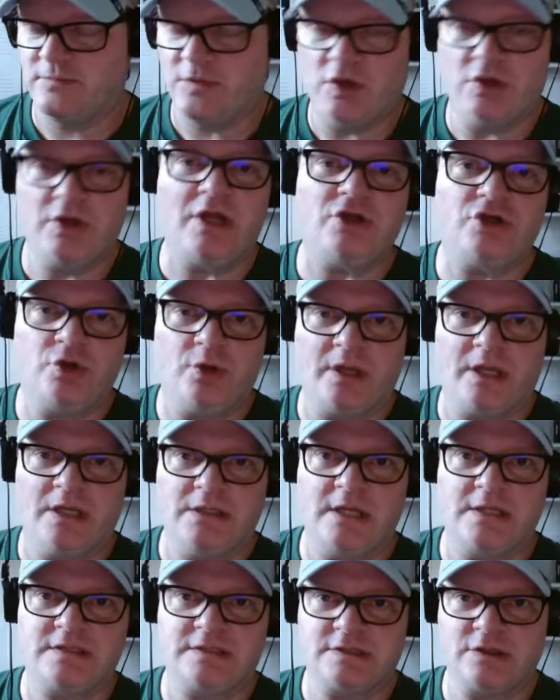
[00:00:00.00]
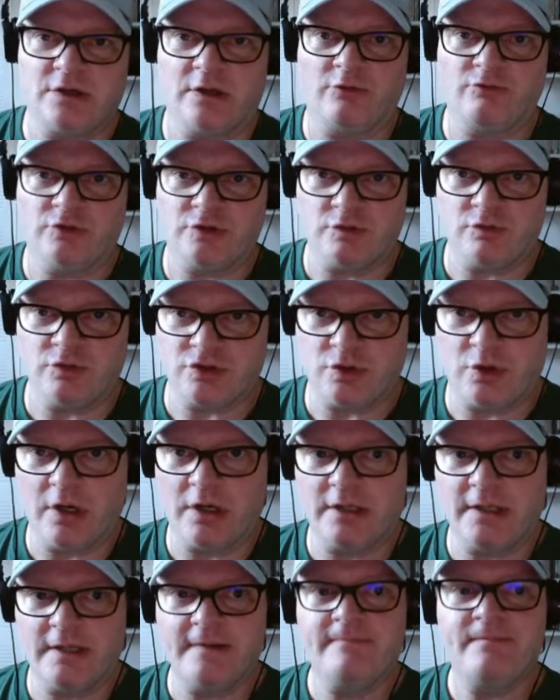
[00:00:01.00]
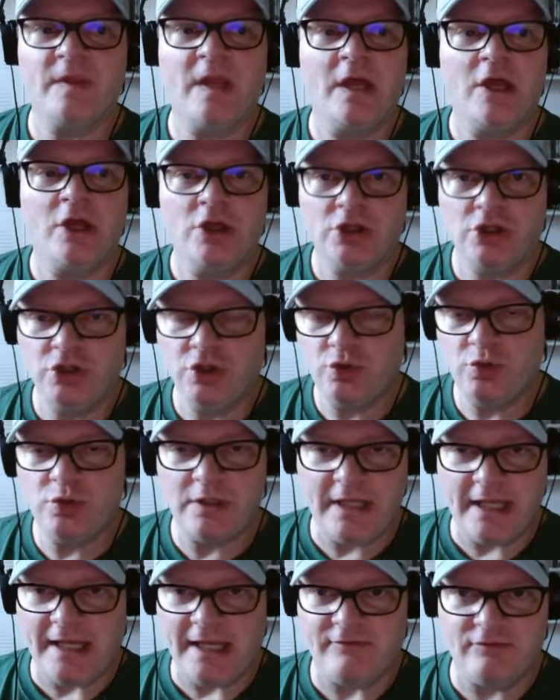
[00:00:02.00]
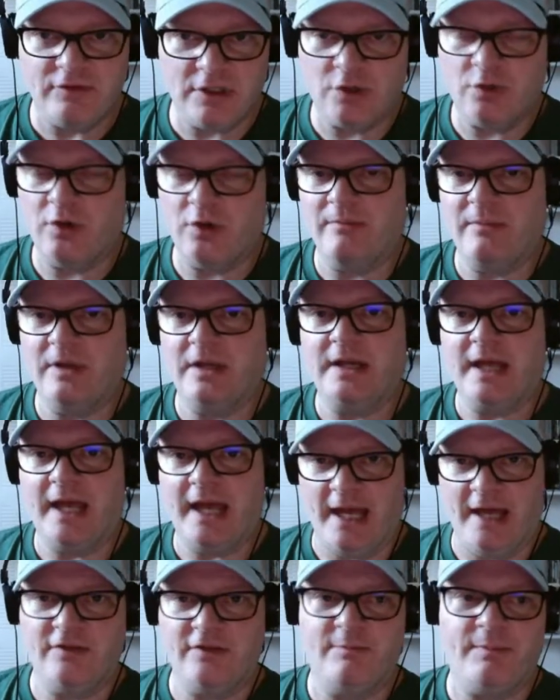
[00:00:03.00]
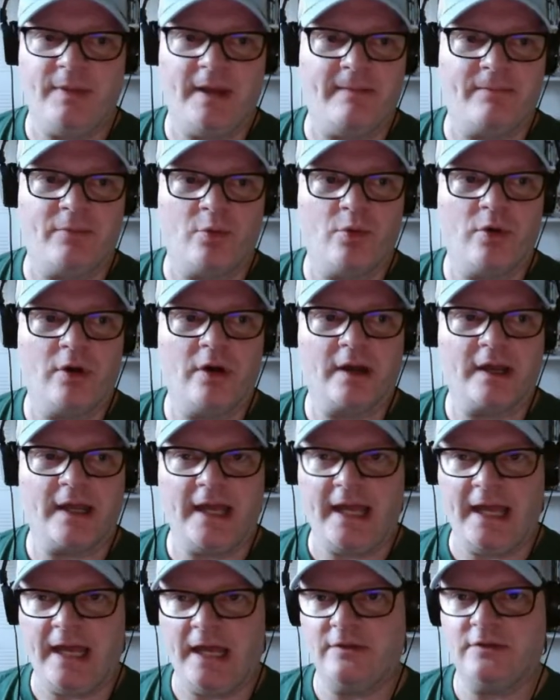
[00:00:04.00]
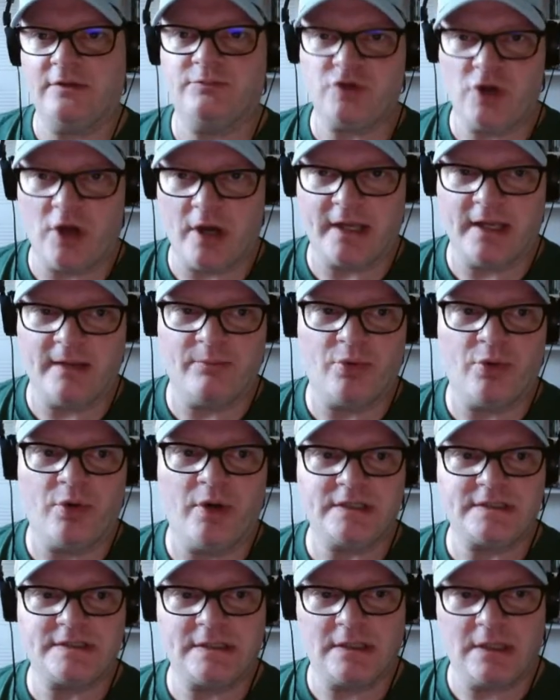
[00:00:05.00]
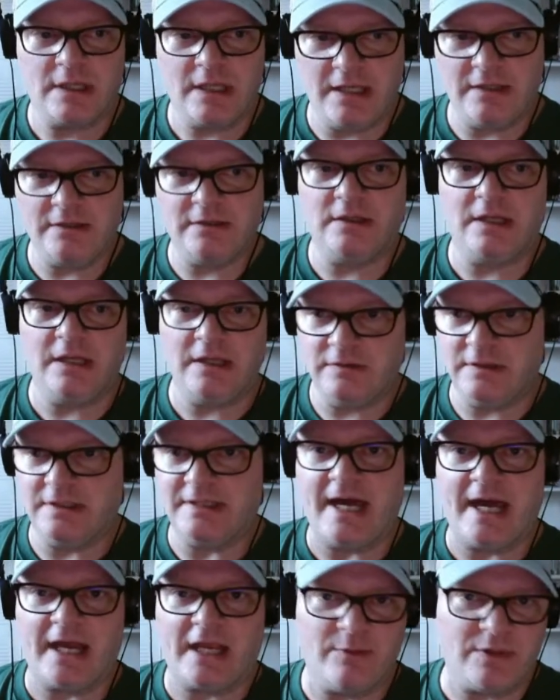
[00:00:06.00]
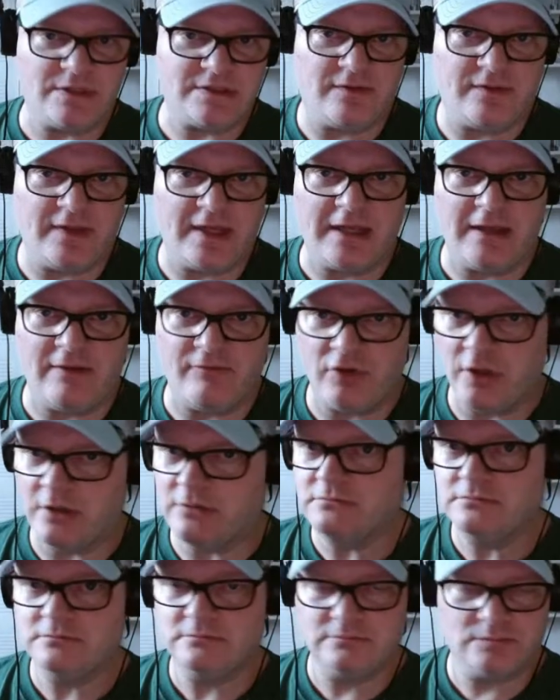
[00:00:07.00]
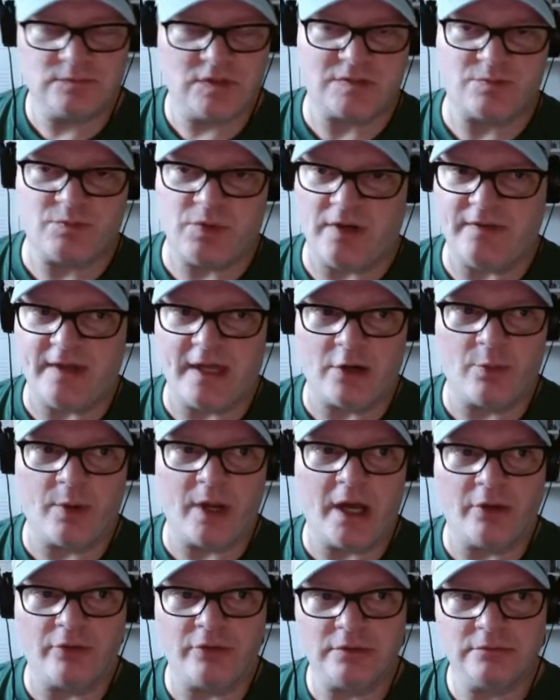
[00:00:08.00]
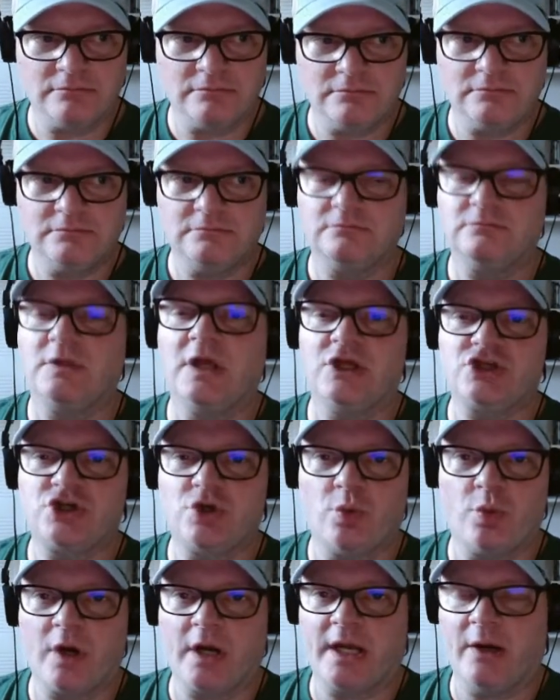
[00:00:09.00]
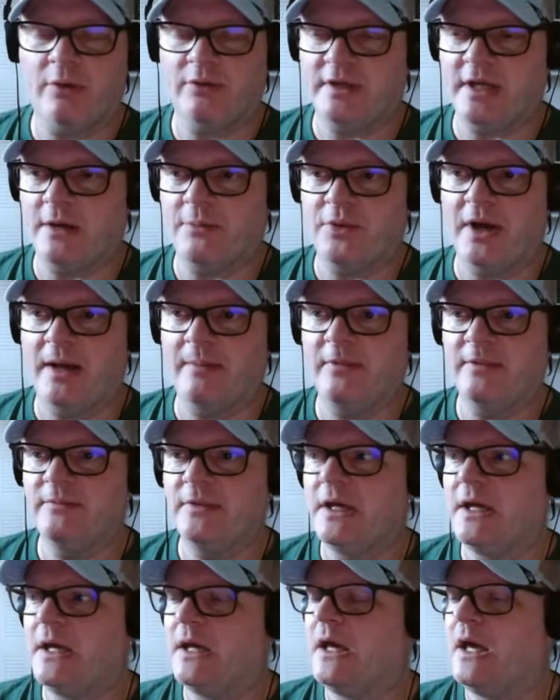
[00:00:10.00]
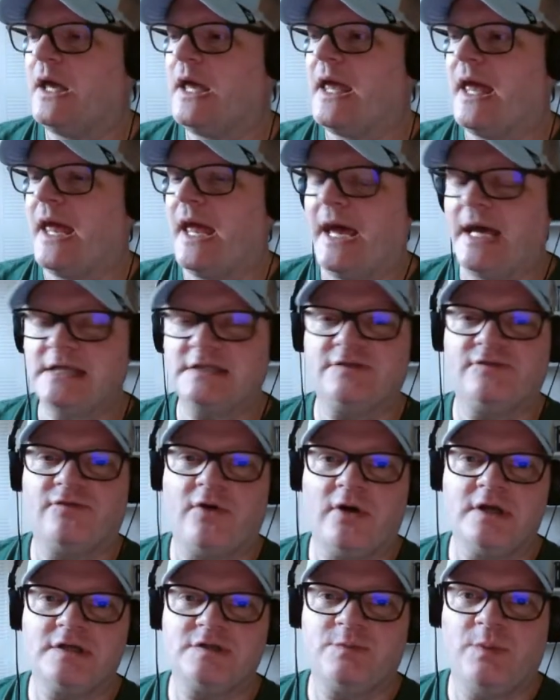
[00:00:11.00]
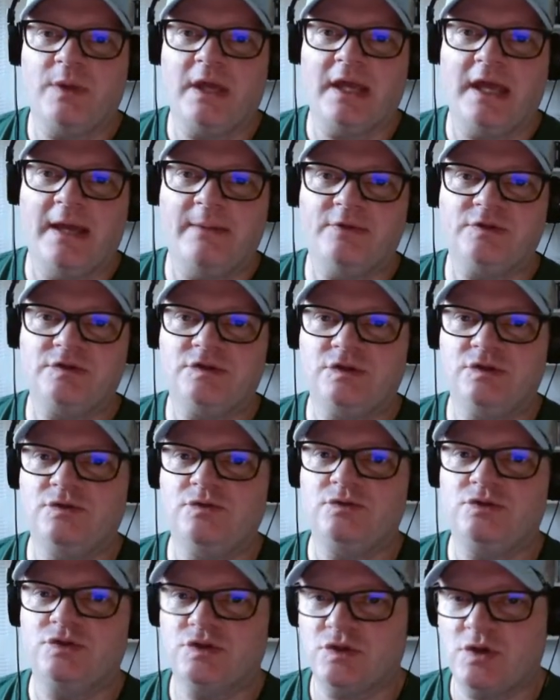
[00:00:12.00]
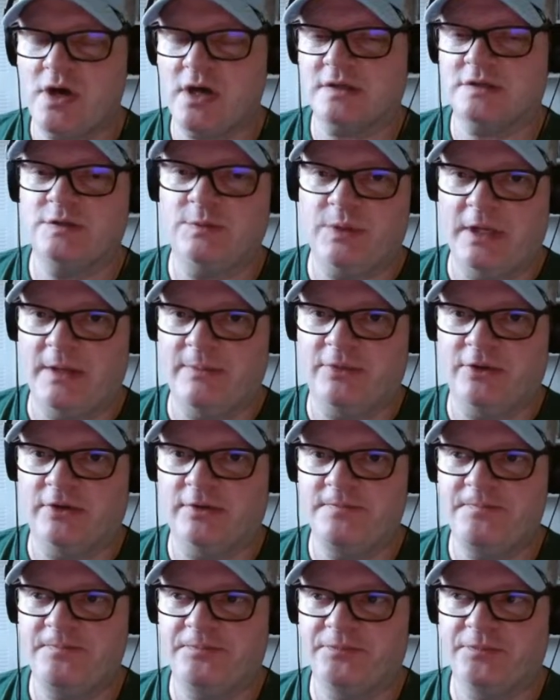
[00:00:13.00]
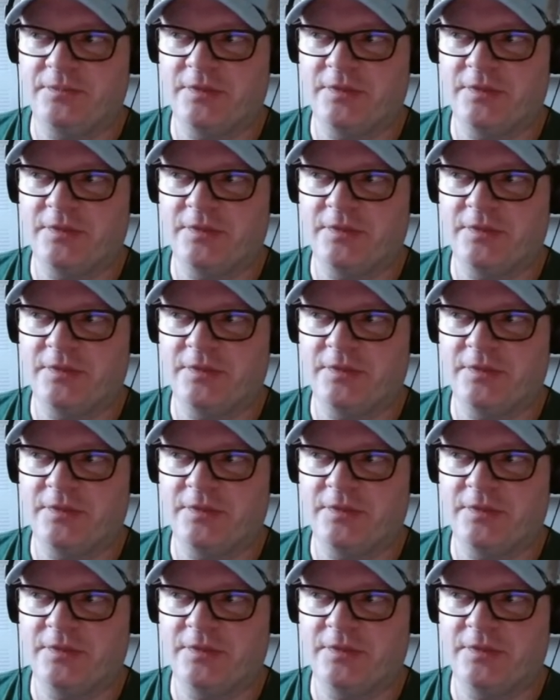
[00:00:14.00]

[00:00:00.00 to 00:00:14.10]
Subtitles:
you're not doing it necessarily rhetorically. You will have the equipment and the paperwork and the talking points in the documents that they give you to spread that around. It should work out without a problem. As far as being able to talk to people